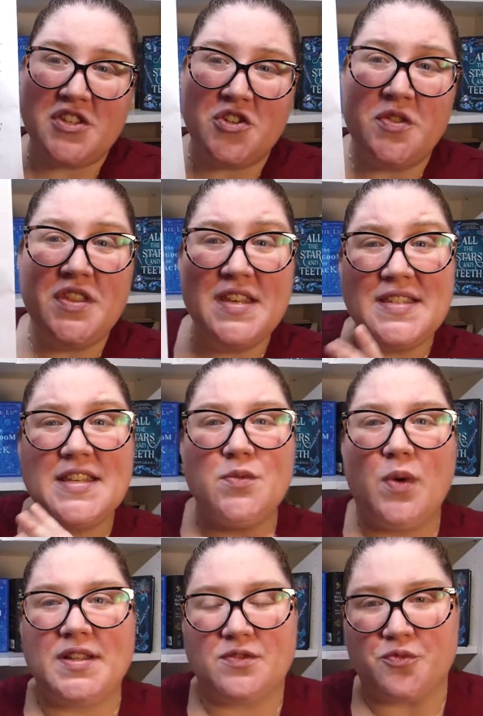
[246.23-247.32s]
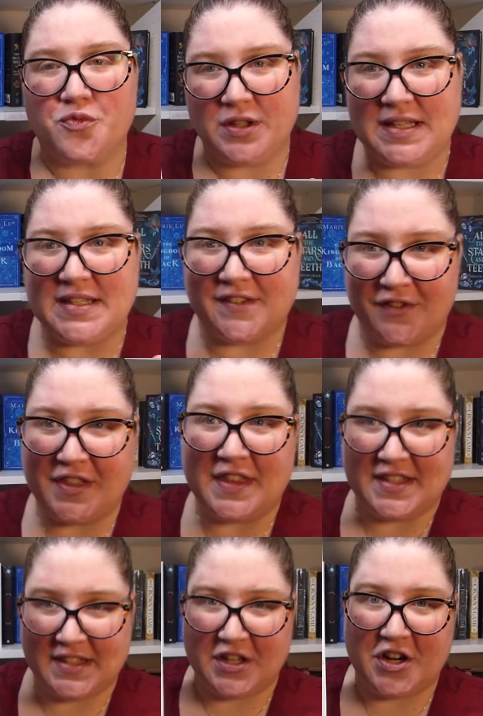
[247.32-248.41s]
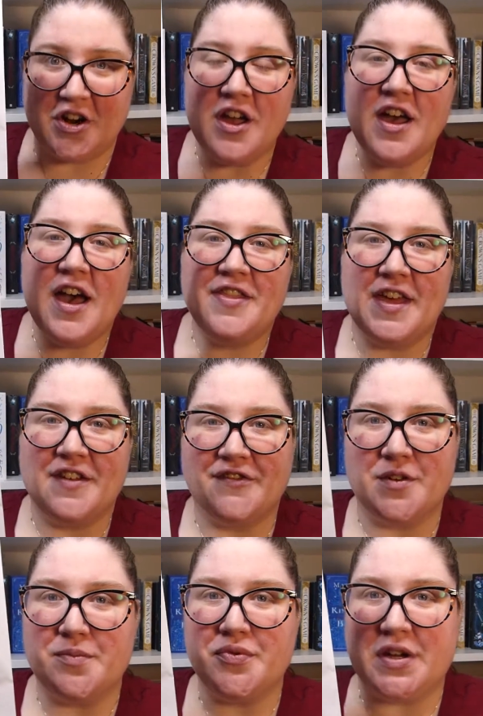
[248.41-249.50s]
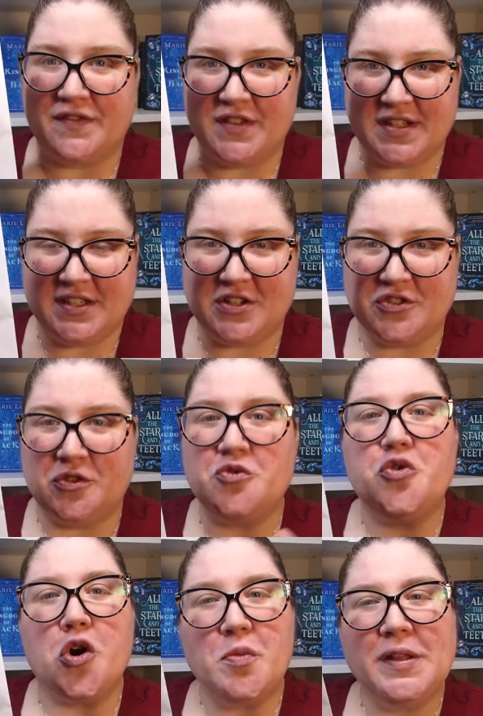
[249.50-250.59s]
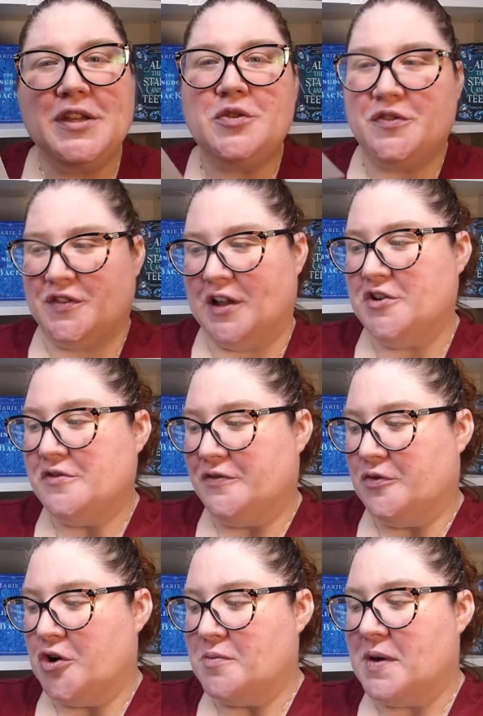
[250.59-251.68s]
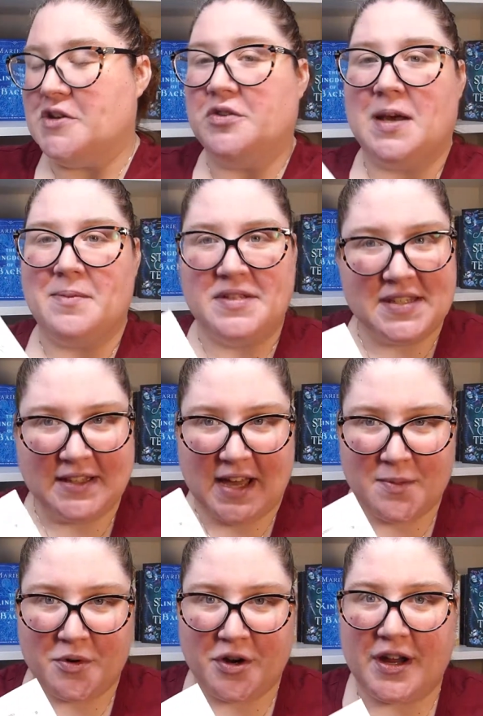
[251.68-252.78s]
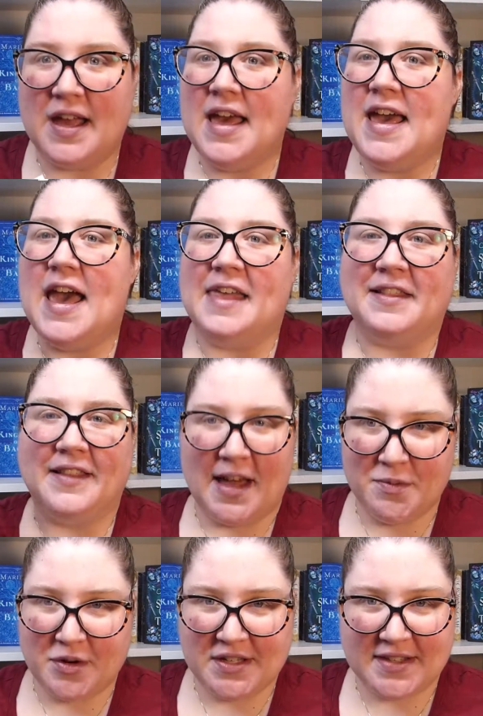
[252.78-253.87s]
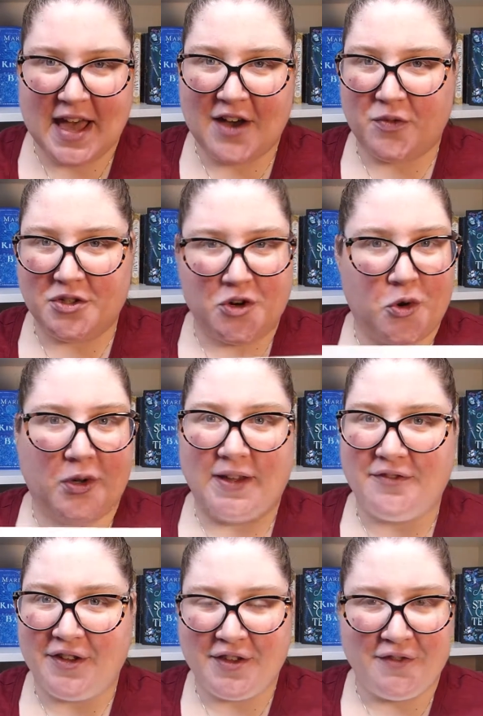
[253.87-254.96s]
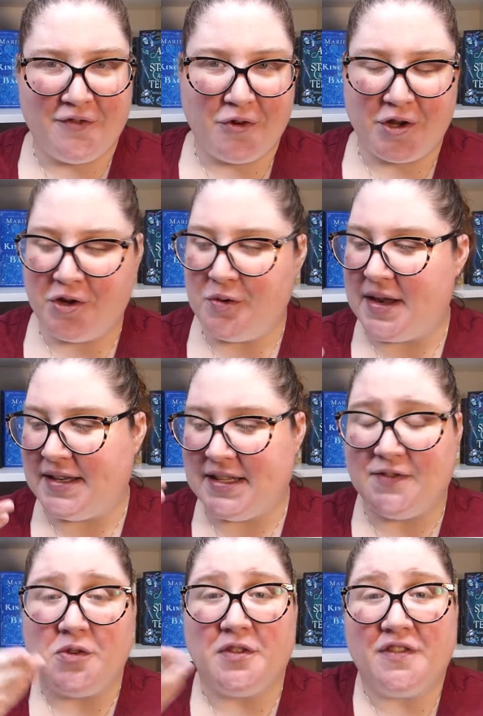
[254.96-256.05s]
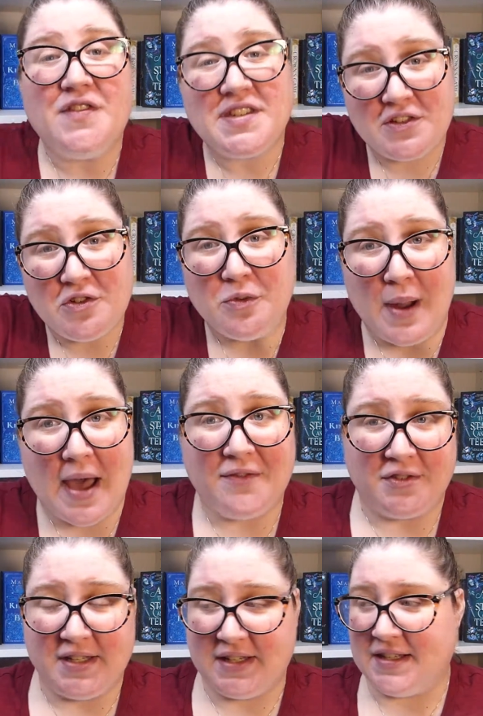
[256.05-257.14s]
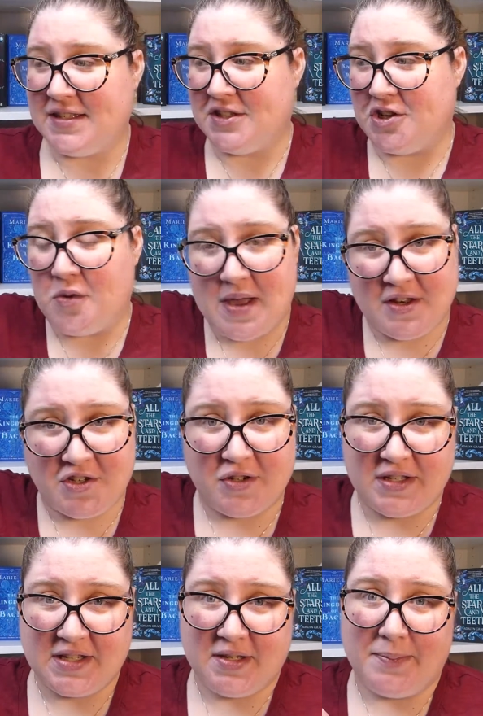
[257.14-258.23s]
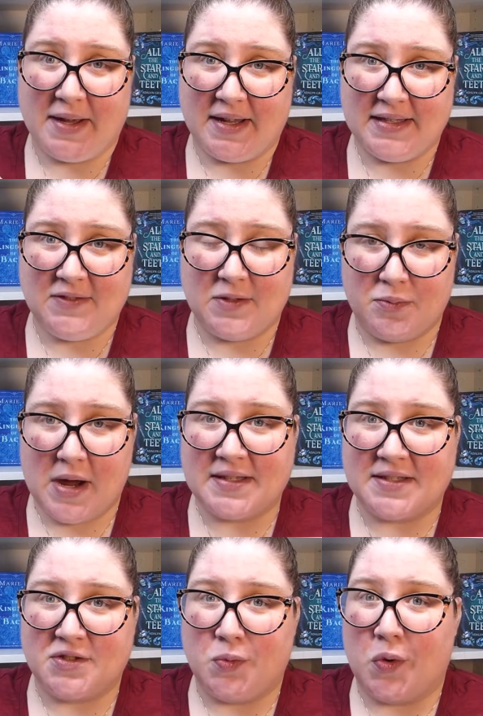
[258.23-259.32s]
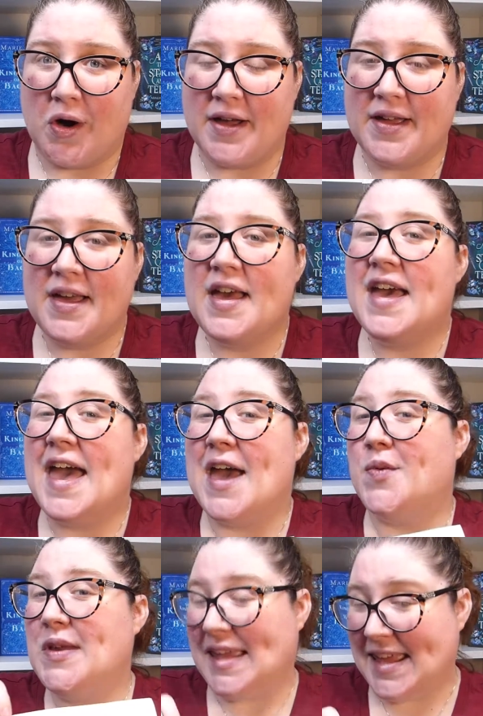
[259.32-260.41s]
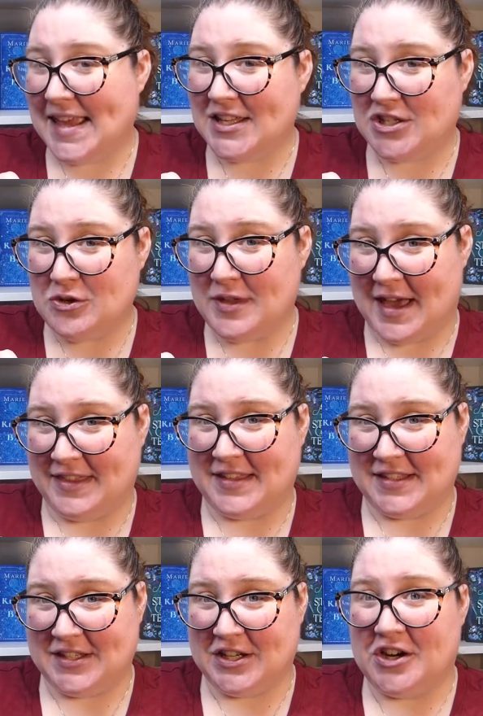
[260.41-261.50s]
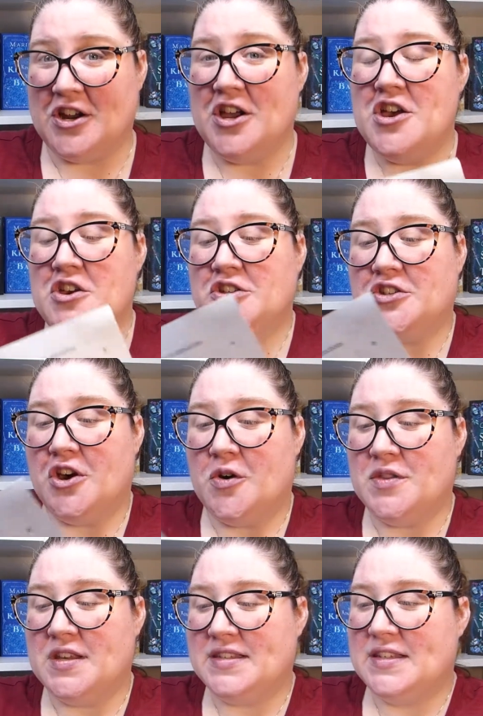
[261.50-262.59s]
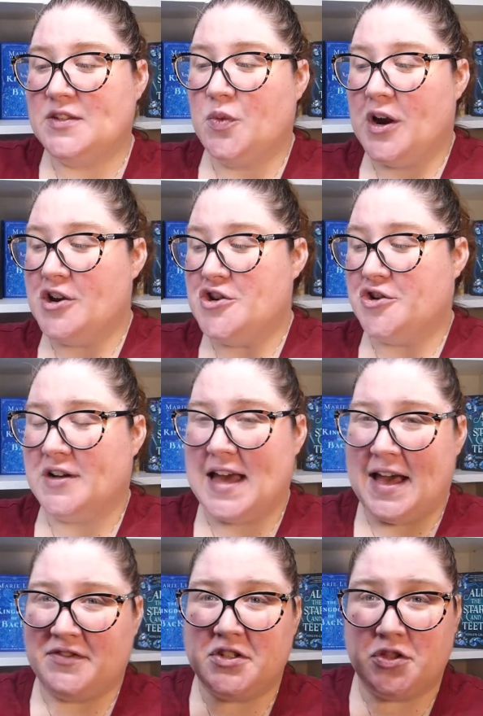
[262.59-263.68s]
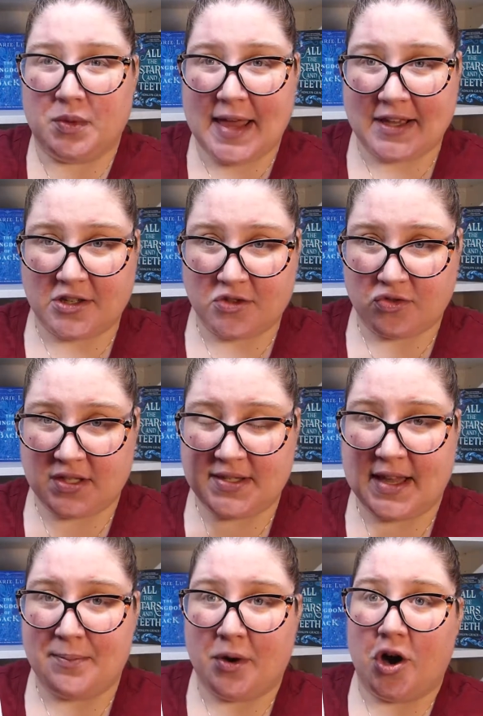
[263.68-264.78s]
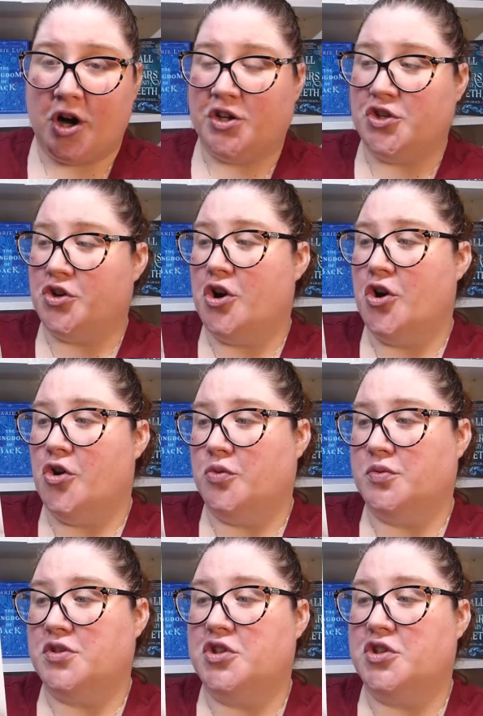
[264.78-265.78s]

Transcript: So this is what's really different this year than from previous years. So normally you'd fill out your form and you'd come into the library and the library staff would total everything for you and give you the physical raffle tickets to go enter into the buckets, the prizes you want. And we can't do that this year. So this is where you're going to have to do an extra step on your own.